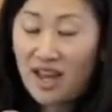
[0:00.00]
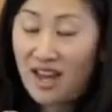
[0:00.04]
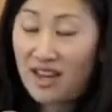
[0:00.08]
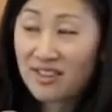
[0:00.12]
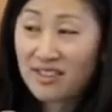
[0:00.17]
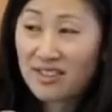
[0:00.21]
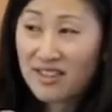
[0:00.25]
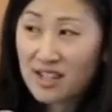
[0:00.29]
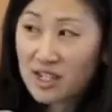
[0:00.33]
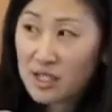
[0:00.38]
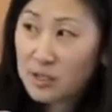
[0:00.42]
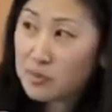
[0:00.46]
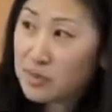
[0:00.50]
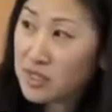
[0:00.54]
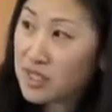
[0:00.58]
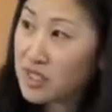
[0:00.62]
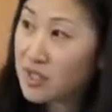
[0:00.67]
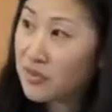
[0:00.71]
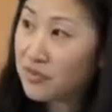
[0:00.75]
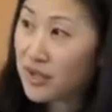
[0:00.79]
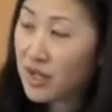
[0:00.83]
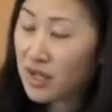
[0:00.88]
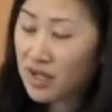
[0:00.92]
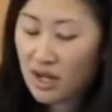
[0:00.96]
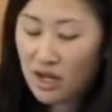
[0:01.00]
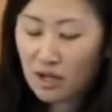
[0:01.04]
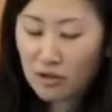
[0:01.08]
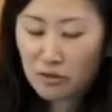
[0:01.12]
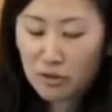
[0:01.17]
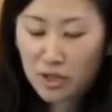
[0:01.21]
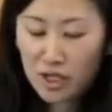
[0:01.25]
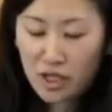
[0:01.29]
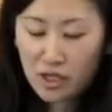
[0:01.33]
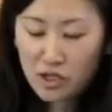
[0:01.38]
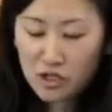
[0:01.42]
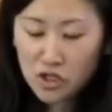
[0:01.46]
ethnic-specific
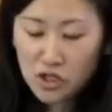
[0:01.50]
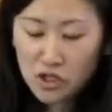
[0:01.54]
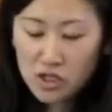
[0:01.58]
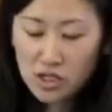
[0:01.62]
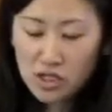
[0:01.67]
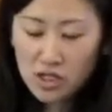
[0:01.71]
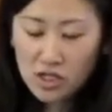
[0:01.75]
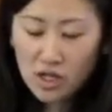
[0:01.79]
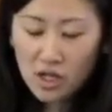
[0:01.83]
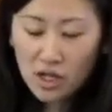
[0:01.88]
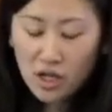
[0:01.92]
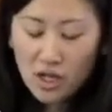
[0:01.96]
congregations,